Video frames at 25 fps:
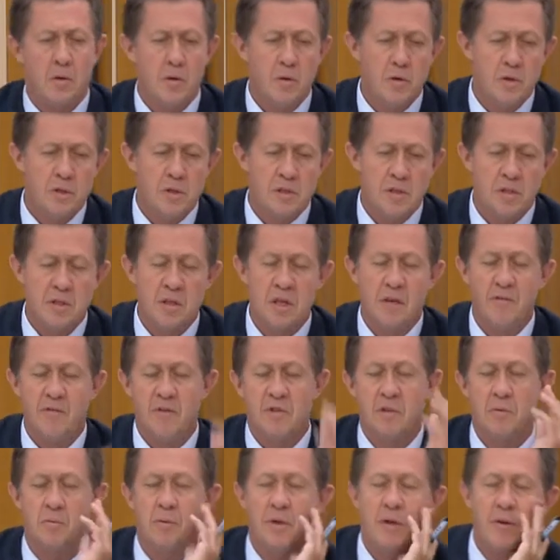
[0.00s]
Could you just give
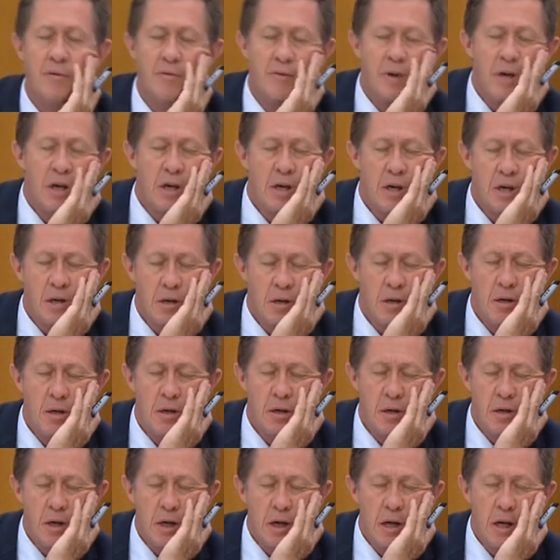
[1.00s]
us a bit of a,
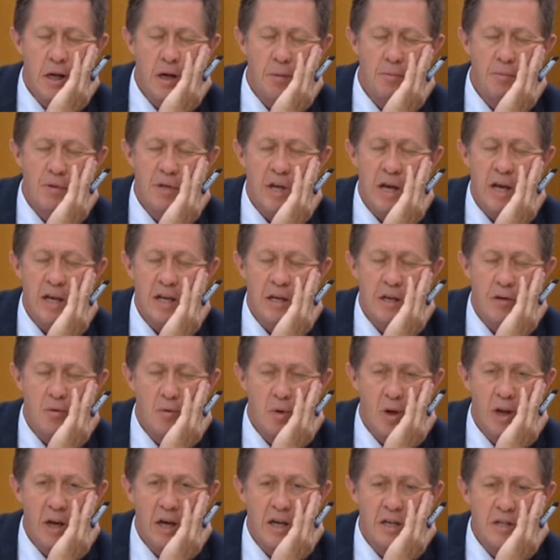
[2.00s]
an update in
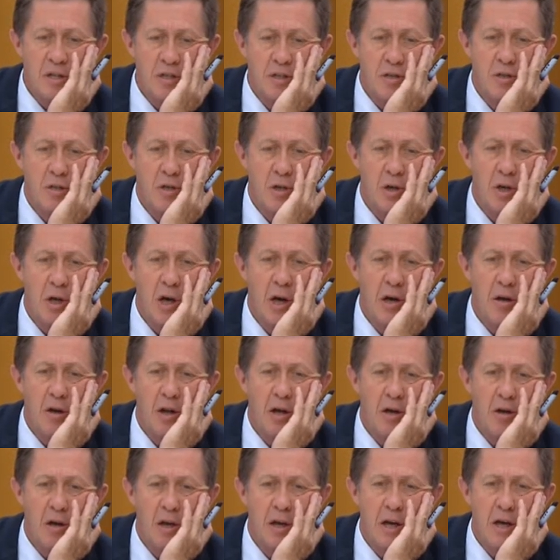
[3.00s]
relation to
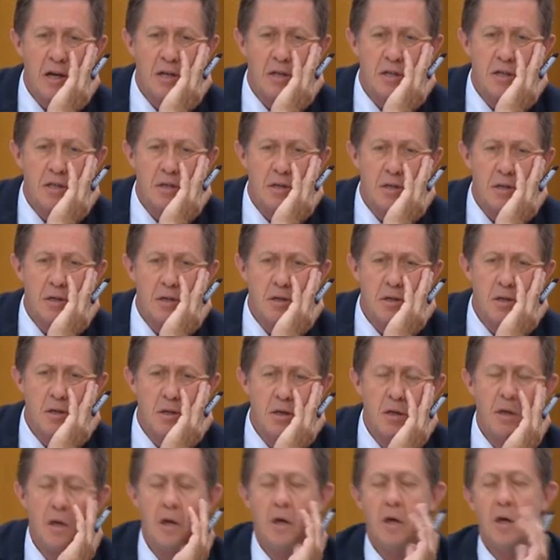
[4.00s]
co-location
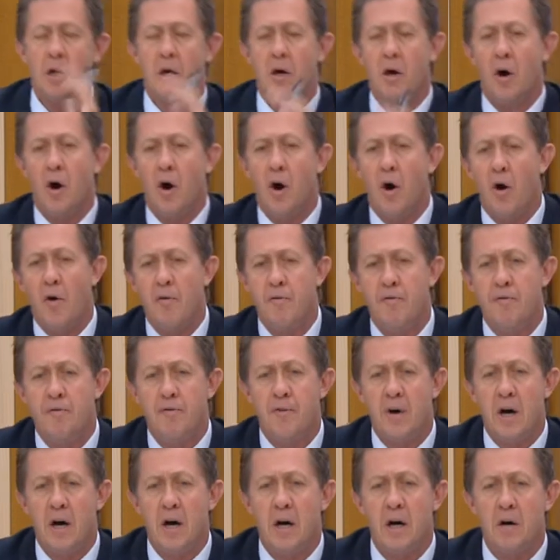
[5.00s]

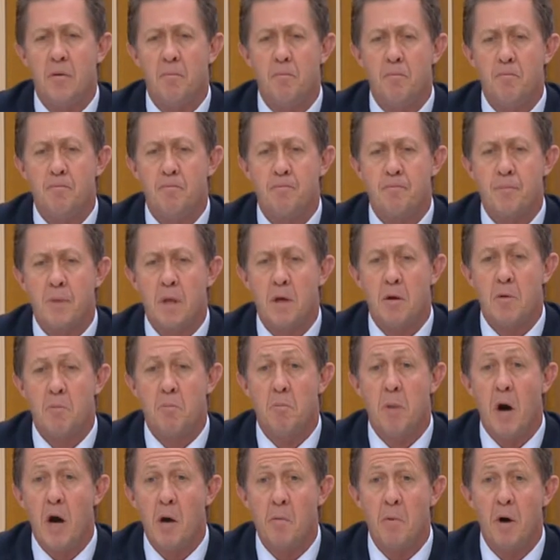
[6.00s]
of um,
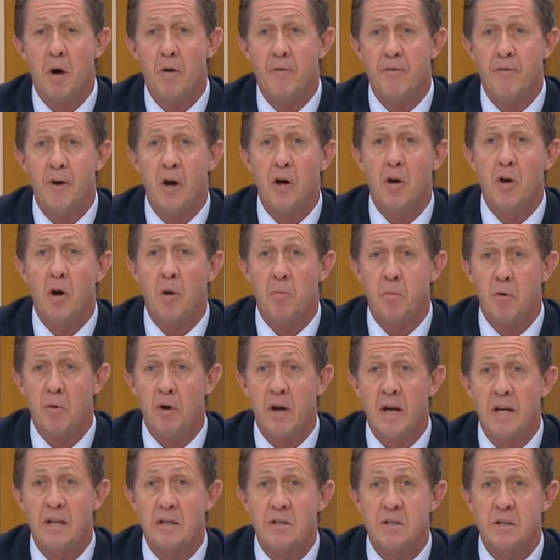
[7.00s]
mobile phone
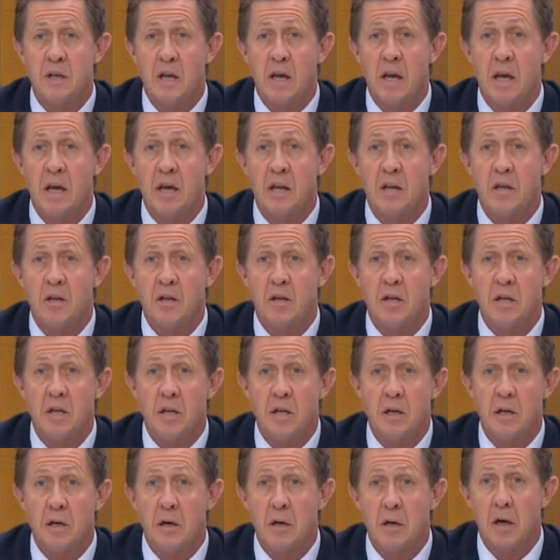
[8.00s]
operators and the
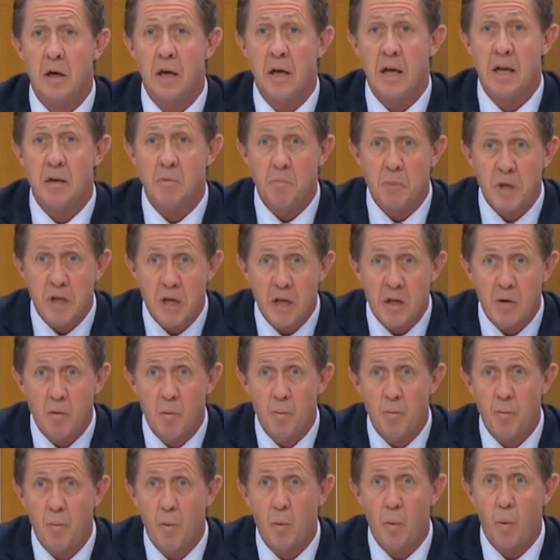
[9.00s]
NBN
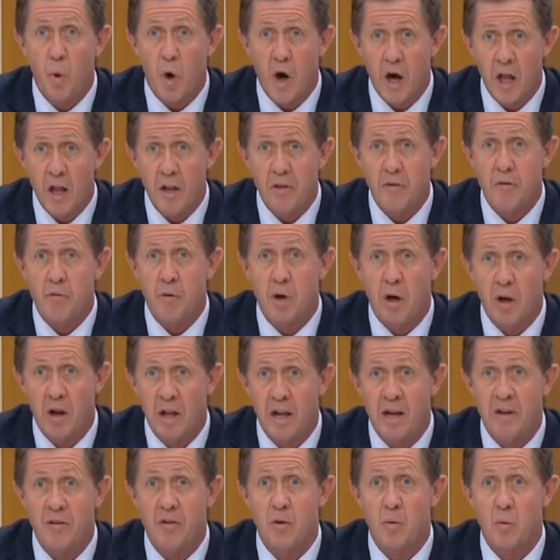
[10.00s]
wireless
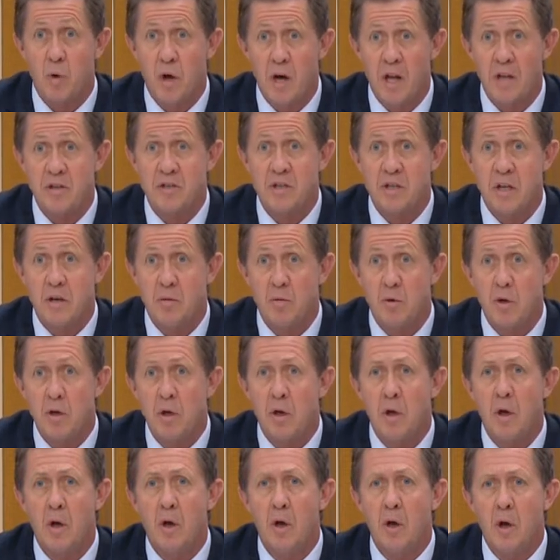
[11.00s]
rollout of the wireless network?
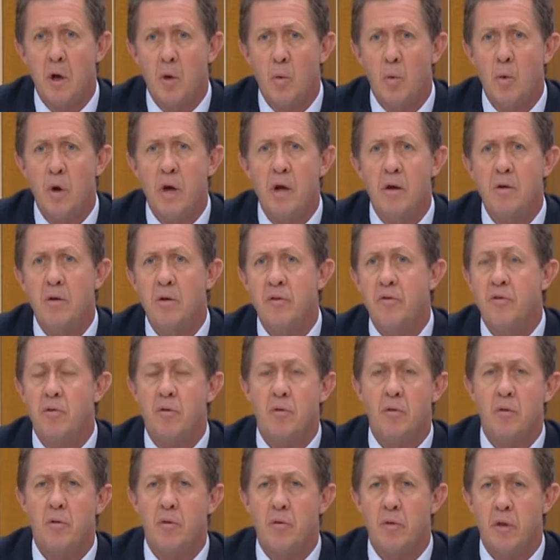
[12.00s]
Mm -hmm. Where is
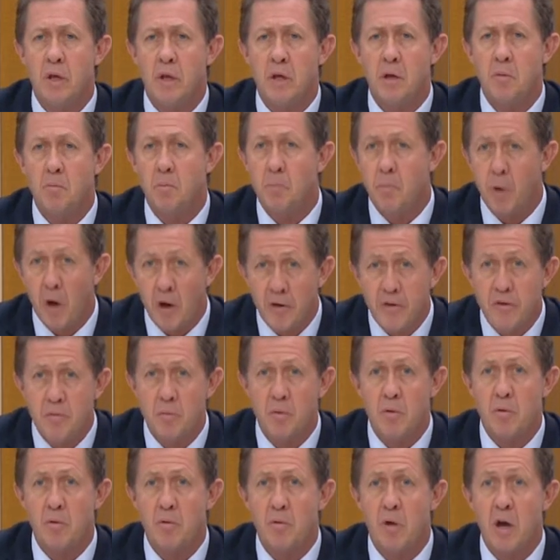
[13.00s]
the
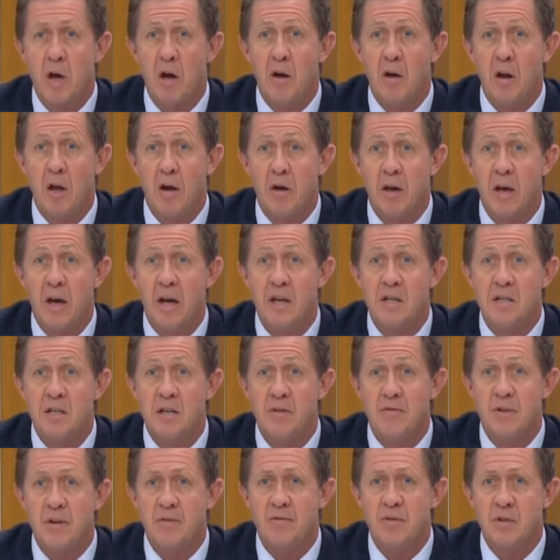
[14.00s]
possible
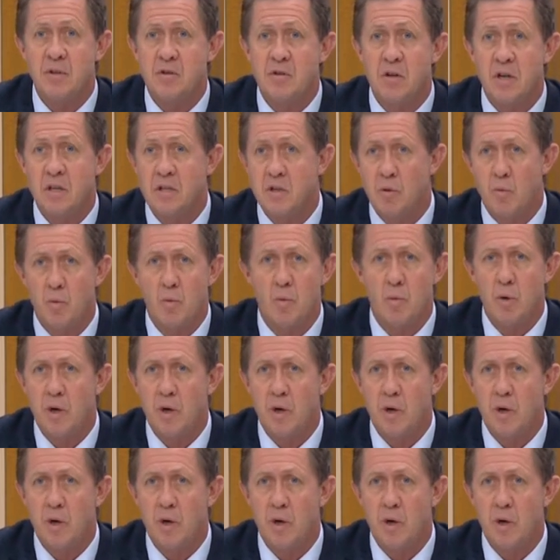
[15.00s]
co-location of infrastructure?